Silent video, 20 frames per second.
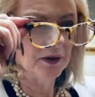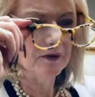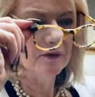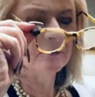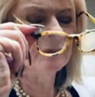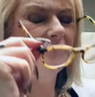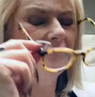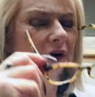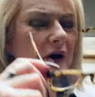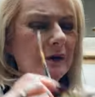
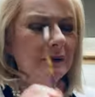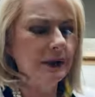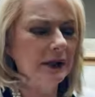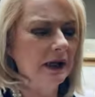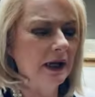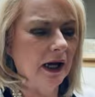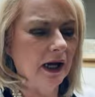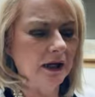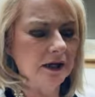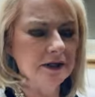Very
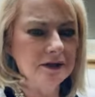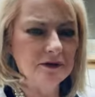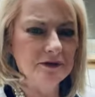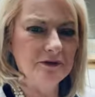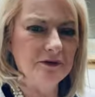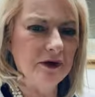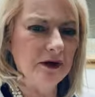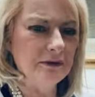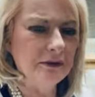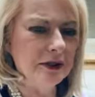light,
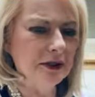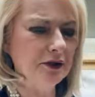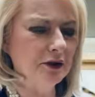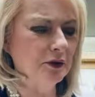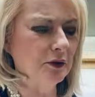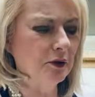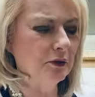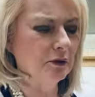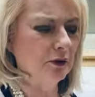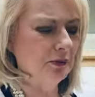very
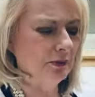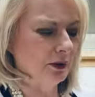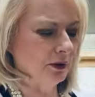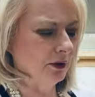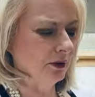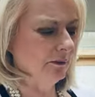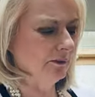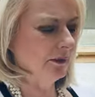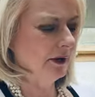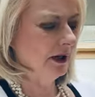
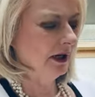durable.